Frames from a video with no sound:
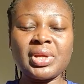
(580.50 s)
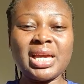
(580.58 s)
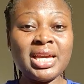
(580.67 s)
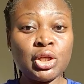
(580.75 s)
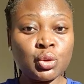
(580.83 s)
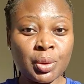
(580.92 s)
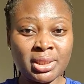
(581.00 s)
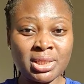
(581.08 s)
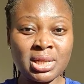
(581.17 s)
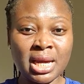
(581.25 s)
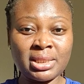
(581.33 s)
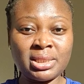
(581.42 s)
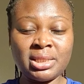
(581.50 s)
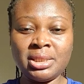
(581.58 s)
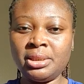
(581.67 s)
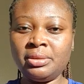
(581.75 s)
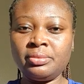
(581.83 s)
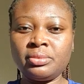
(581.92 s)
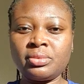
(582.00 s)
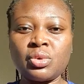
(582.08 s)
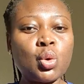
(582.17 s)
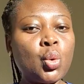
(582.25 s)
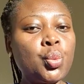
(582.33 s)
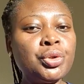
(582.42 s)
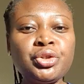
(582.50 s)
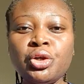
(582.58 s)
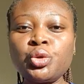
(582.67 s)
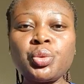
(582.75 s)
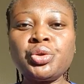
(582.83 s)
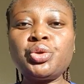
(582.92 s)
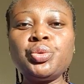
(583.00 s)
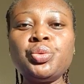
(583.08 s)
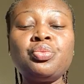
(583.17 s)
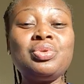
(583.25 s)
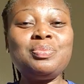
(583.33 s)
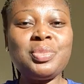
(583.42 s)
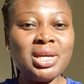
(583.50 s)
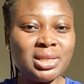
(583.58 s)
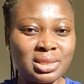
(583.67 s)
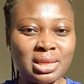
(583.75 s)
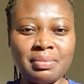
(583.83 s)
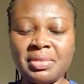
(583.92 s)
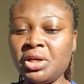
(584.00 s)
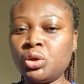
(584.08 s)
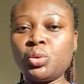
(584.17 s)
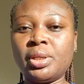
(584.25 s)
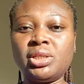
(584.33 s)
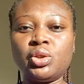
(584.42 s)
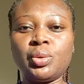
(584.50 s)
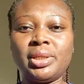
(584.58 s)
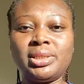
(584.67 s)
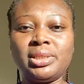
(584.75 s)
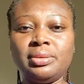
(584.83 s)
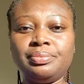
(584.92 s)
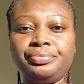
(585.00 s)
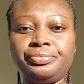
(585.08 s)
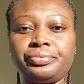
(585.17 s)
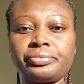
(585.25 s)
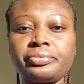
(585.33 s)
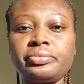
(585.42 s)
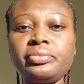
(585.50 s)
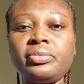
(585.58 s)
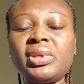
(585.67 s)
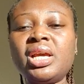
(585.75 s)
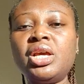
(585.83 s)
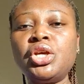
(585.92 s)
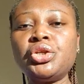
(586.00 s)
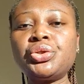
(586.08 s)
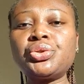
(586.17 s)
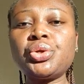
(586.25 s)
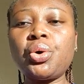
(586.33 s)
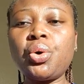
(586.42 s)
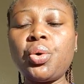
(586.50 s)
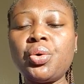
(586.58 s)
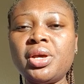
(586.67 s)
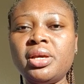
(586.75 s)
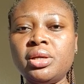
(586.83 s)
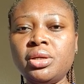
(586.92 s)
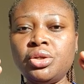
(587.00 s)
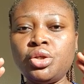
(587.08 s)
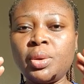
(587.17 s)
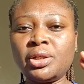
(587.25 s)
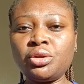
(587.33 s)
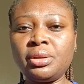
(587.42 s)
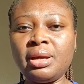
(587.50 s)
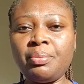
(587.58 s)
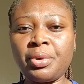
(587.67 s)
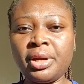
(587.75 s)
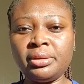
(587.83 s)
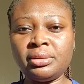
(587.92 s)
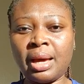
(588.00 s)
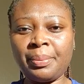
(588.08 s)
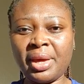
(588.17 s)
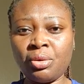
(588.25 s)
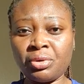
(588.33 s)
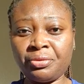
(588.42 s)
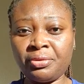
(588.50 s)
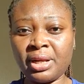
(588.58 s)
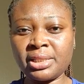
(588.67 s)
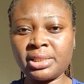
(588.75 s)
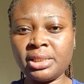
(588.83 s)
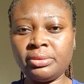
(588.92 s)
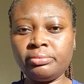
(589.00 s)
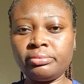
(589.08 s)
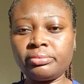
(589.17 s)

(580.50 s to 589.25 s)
in 2019. We don't want to repeat them in 2020. So you are doing a brain dump and reflecting.